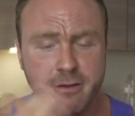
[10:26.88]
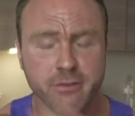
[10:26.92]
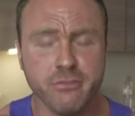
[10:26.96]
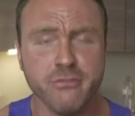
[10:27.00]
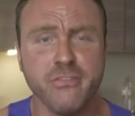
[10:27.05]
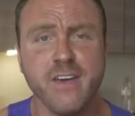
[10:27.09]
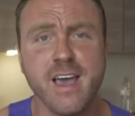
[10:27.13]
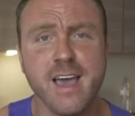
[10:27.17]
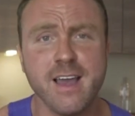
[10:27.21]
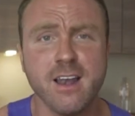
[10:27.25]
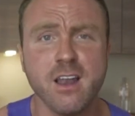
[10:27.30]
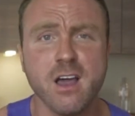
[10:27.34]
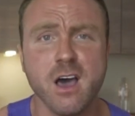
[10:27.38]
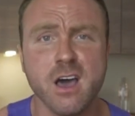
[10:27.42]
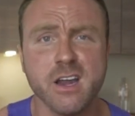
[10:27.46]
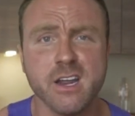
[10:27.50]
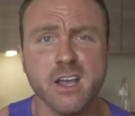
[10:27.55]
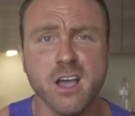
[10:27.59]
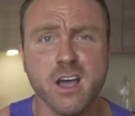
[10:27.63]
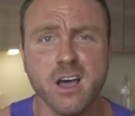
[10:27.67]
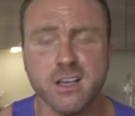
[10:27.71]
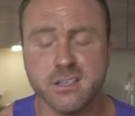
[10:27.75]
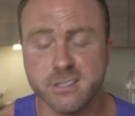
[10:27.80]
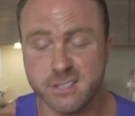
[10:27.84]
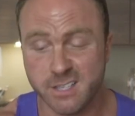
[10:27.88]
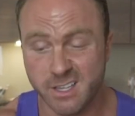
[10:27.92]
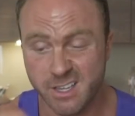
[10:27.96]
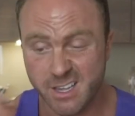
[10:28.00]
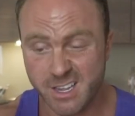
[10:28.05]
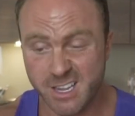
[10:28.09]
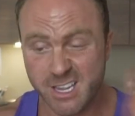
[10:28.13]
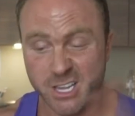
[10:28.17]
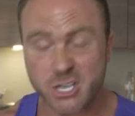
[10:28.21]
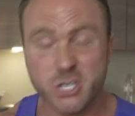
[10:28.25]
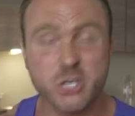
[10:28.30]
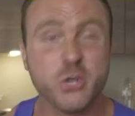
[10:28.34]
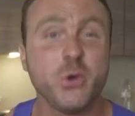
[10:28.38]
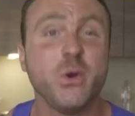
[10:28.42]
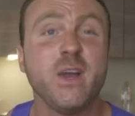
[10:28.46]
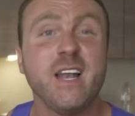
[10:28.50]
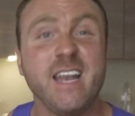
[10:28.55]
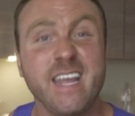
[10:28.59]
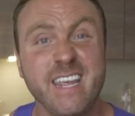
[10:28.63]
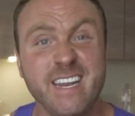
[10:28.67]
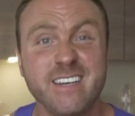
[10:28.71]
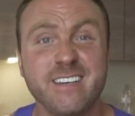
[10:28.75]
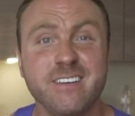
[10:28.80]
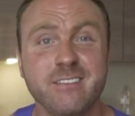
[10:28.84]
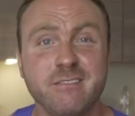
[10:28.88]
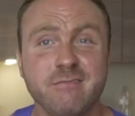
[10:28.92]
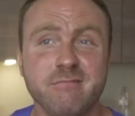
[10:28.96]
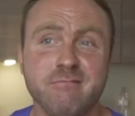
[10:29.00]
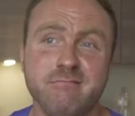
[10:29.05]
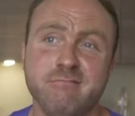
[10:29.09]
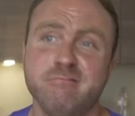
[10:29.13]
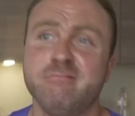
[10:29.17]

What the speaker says: Fat lardy ass to a lean,